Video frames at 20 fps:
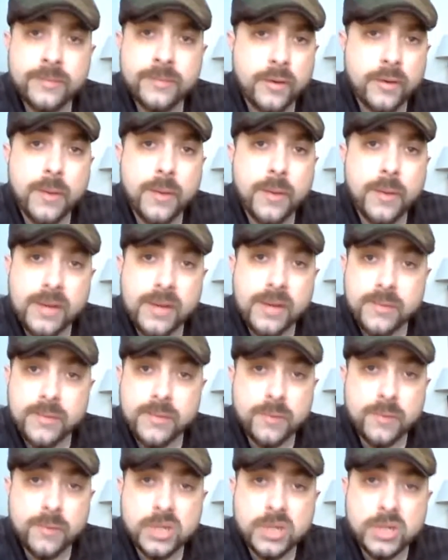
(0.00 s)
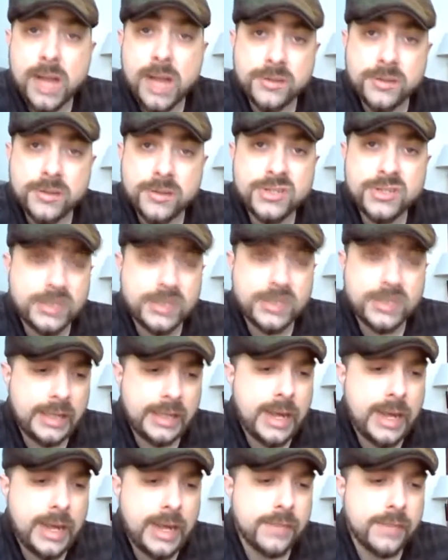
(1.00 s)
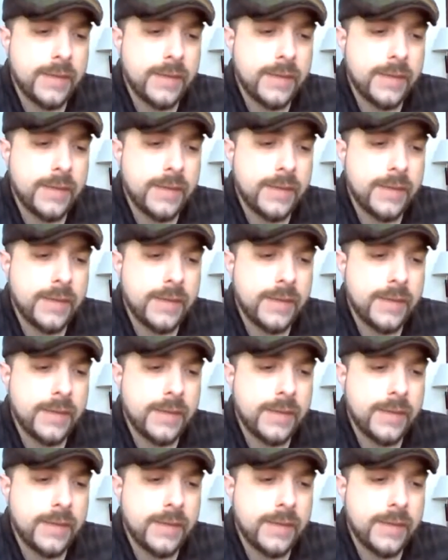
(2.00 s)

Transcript: though I might have been more challenged to get out of